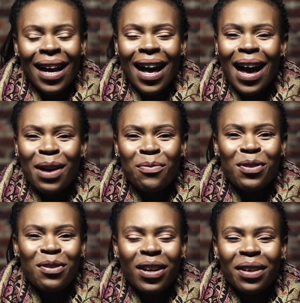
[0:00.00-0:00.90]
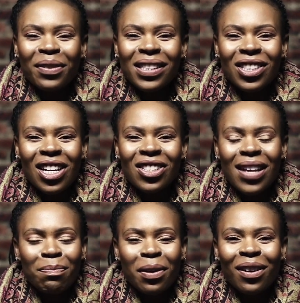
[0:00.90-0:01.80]
I would not have exchanged
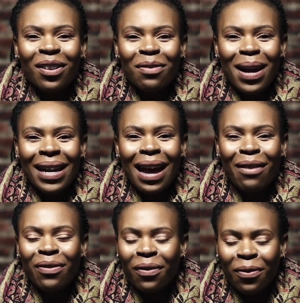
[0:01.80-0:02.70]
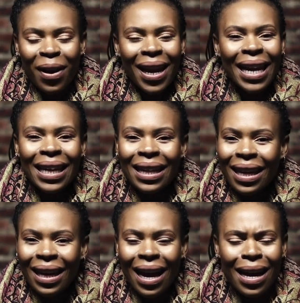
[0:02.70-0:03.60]
that period of my life for
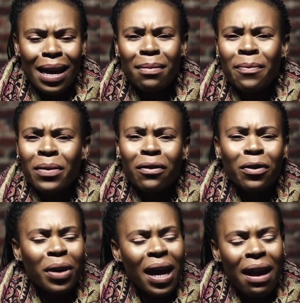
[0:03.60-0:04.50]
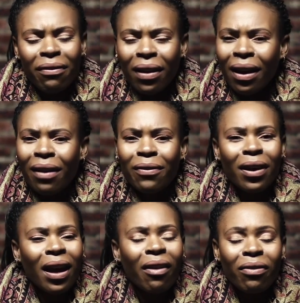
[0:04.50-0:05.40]
anything. I am forever,
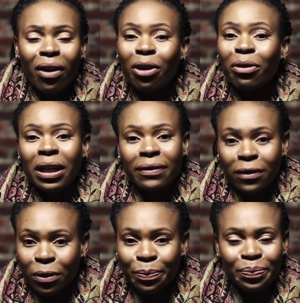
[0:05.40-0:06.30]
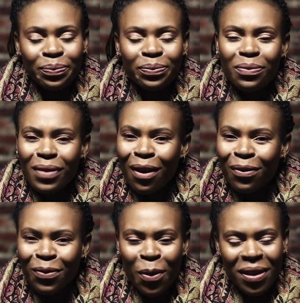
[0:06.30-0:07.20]
forever grateful
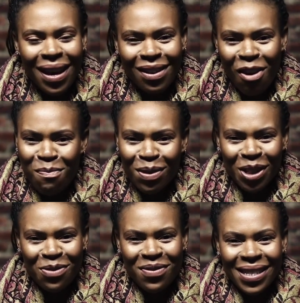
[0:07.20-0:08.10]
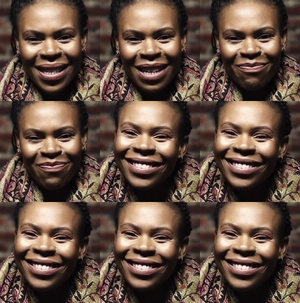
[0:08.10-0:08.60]
for that opportunity.